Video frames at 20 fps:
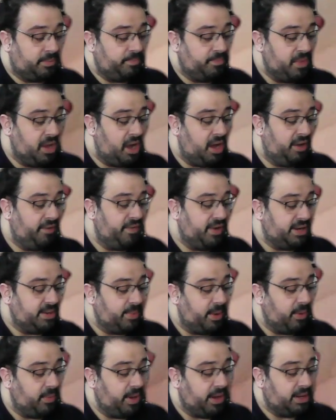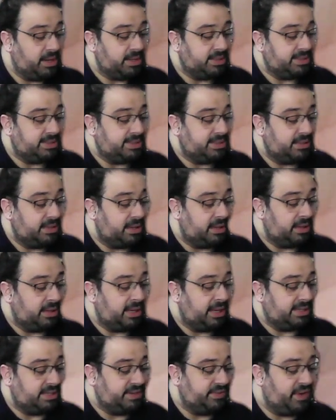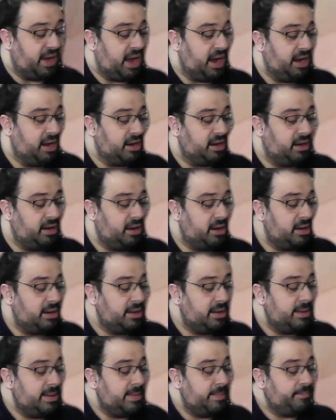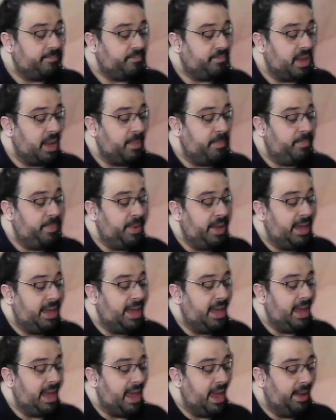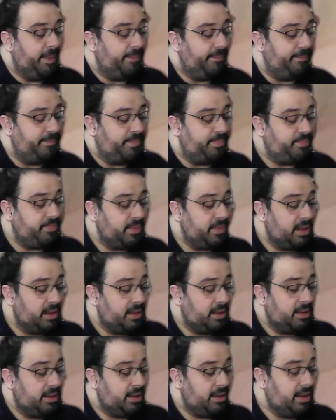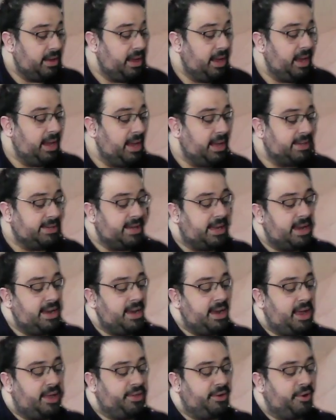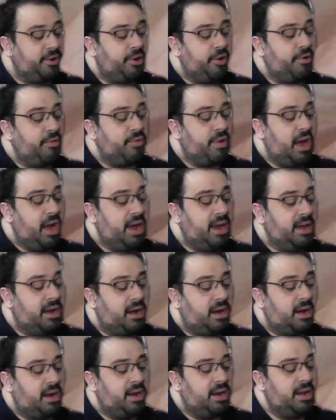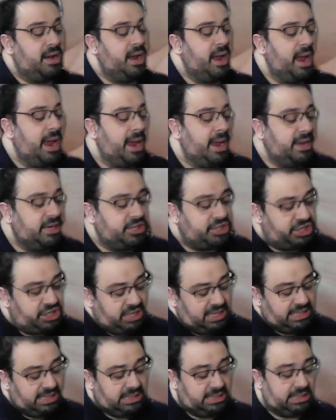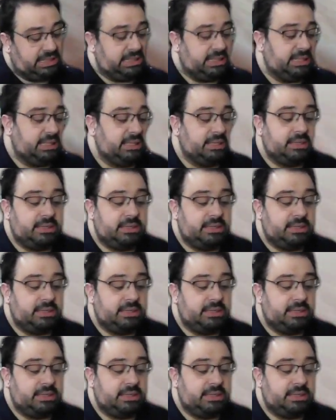Not affected by weakness. Electivire. A Behem. And another Koraidon Ancient.